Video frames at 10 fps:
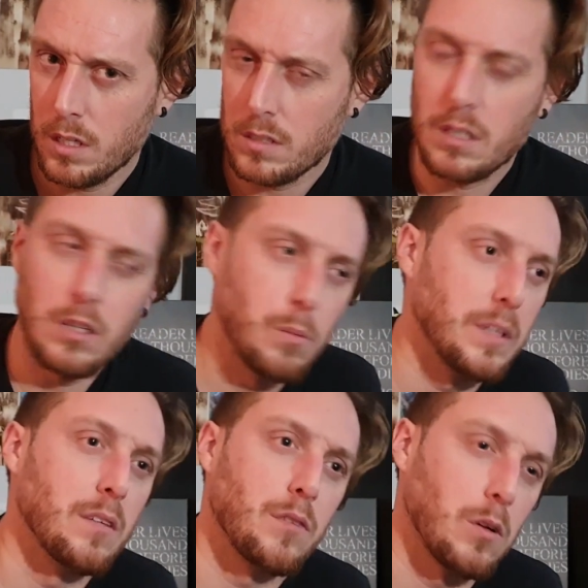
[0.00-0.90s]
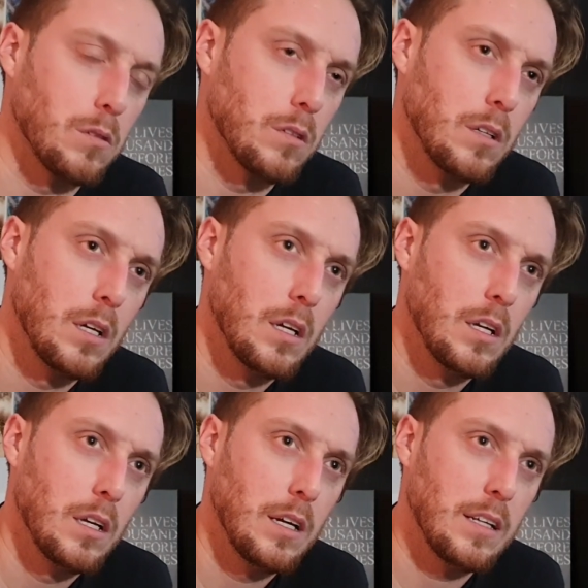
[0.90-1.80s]
It's a little bit difficult.
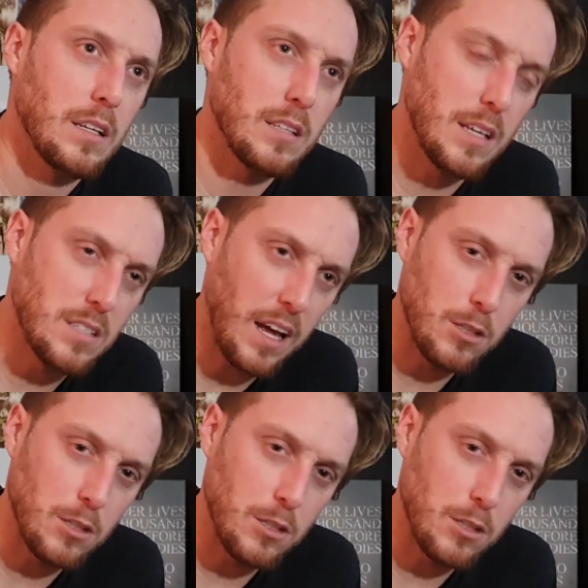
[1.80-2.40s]
He's kind